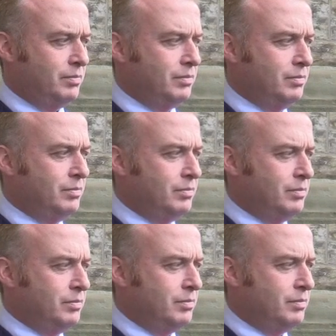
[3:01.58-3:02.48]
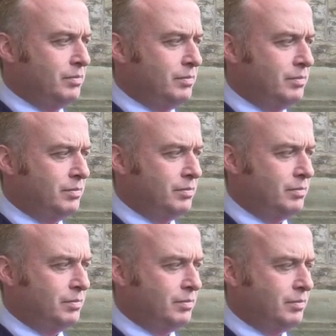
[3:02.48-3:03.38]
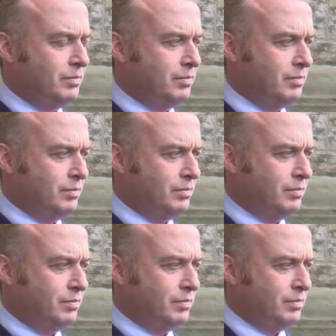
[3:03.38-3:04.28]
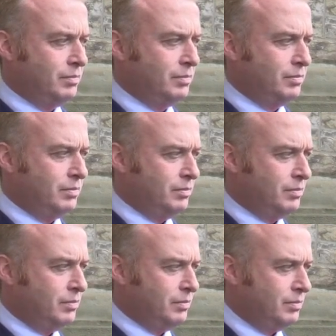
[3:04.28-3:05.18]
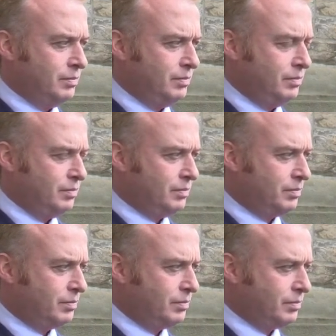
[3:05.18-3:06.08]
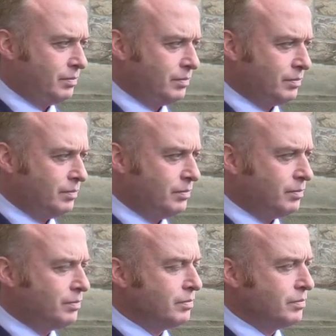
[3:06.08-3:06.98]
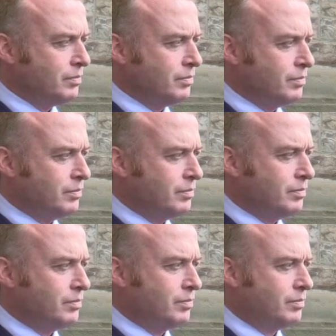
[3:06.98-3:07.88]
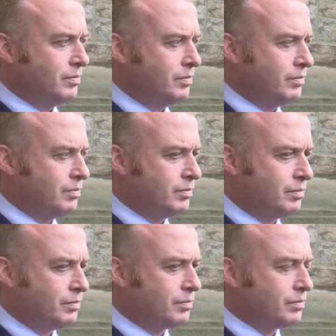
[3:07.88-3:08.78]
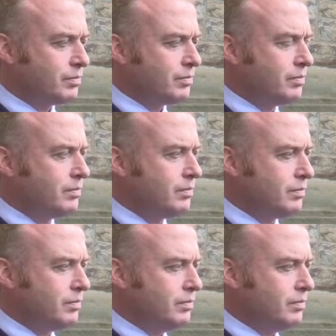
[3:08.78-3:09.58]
[no speech]